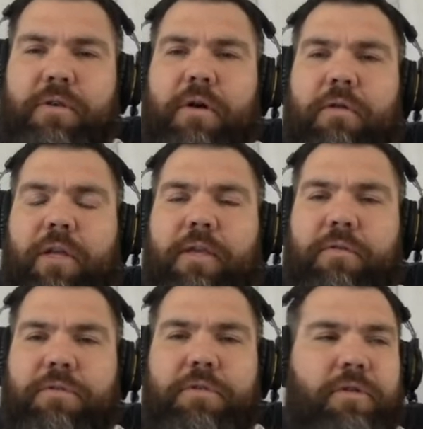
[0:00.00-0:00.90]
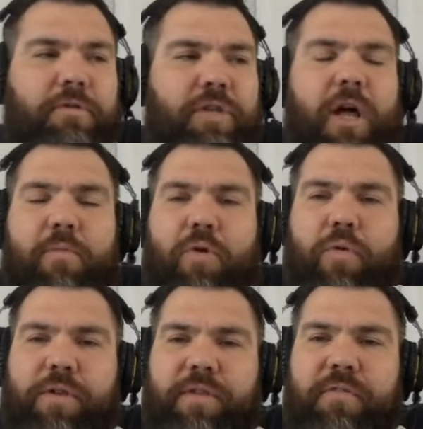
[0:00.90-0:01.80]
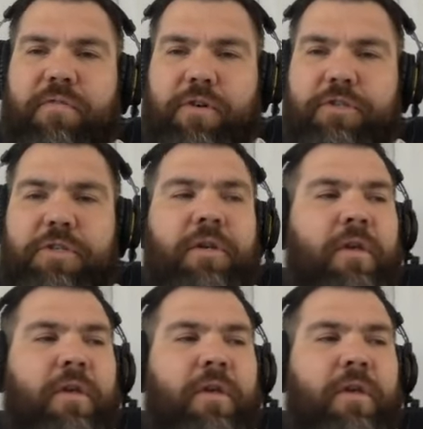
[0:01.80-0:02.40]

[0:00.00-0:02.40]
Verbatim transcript: You know, like mm -hmm. there was there was a lot more work than the first.